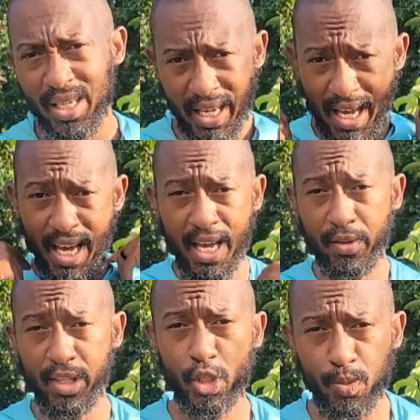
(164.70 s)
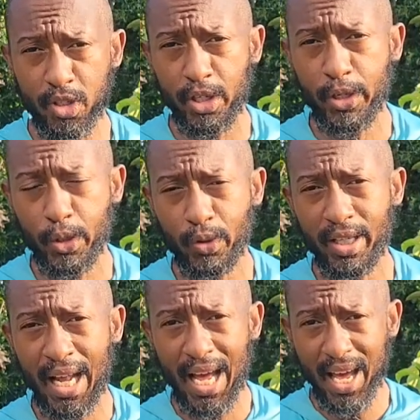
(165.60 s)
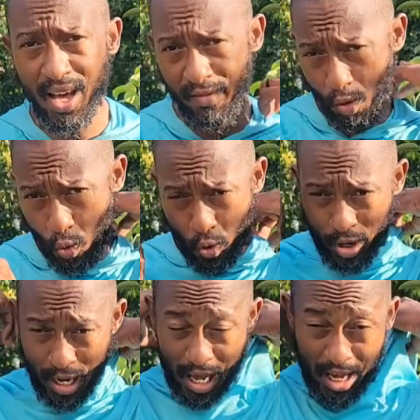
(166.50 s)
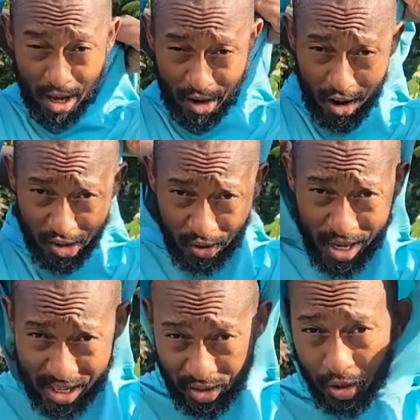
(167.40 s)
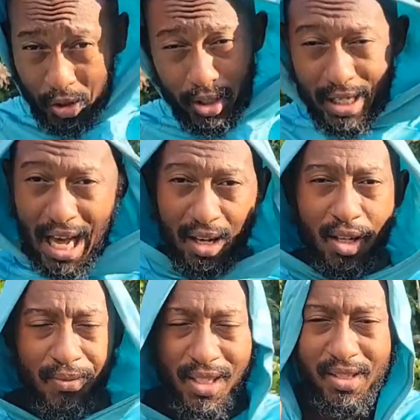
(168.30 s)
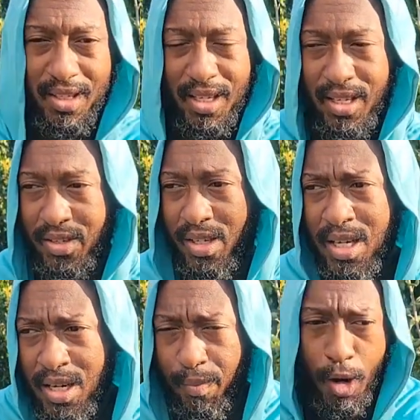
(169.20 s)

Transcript: And this material that I have on, it also has a hood. I love these things. My